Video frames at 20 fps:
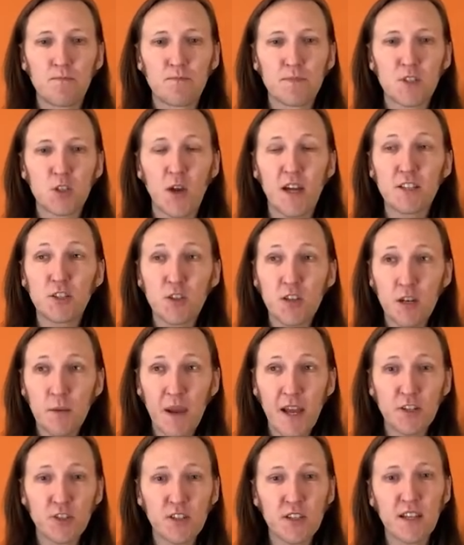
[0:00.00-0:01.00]
So as you can
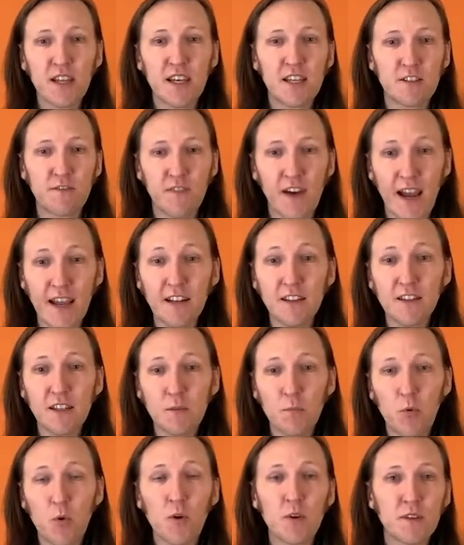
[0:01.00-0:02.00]
imagine, it's vitally
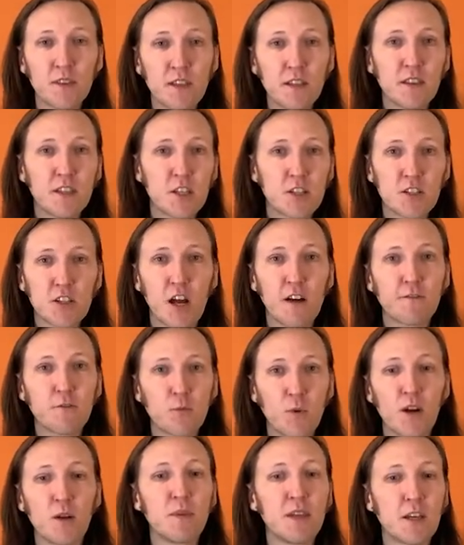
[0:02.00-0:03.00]
important that the
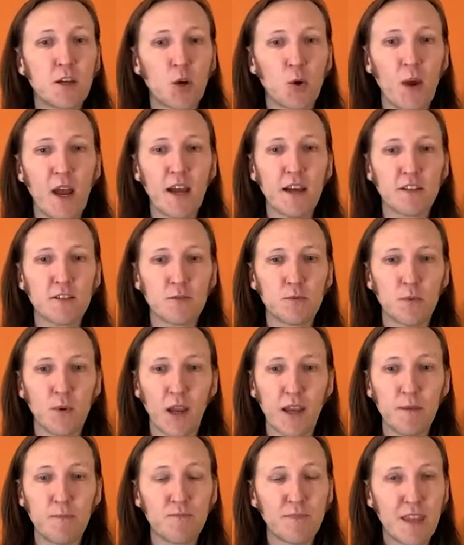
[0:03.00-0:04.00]
software be correct,
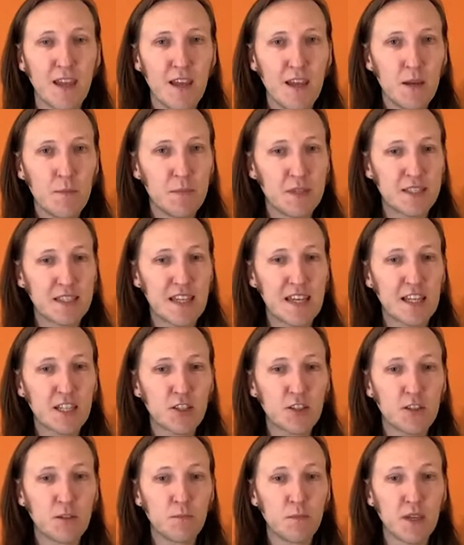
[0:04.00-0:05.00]
right? Mistakes
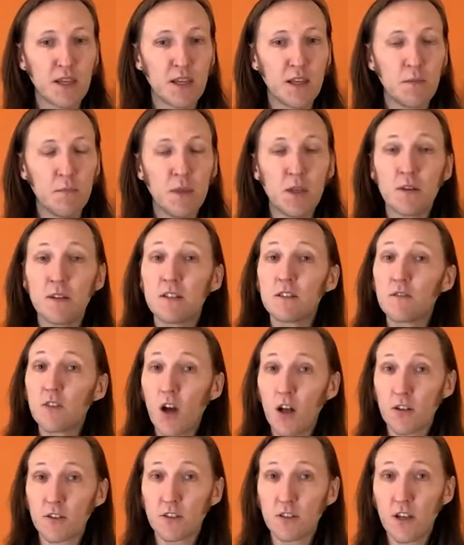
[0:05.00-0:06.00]
could mean millions of
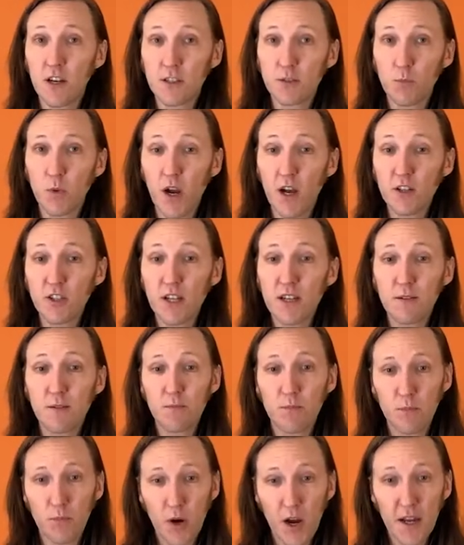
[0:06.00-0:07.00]
dollars in lost
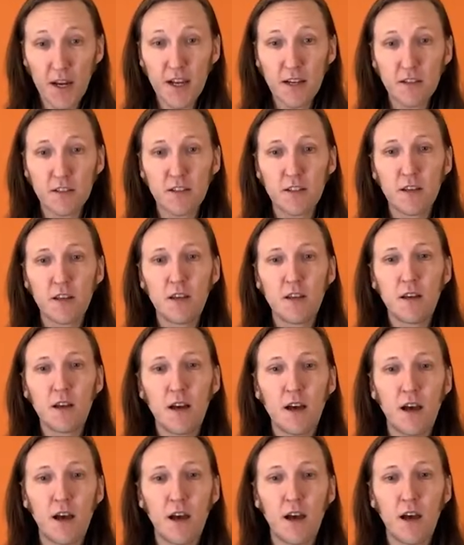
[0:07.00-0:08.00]
product,
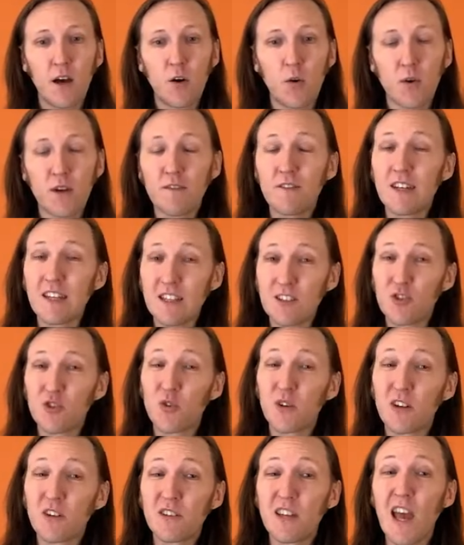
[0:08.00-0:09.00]
or even
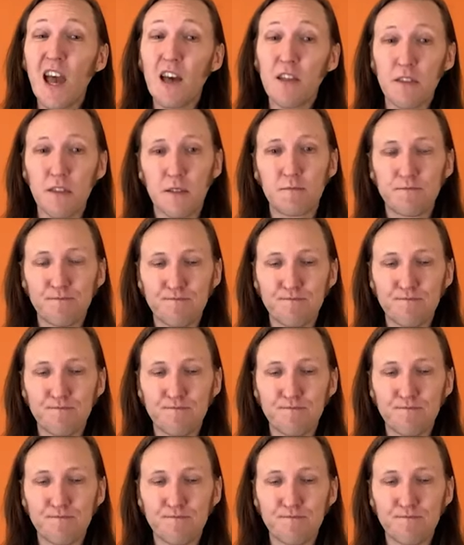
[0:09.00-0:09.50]
injury or death.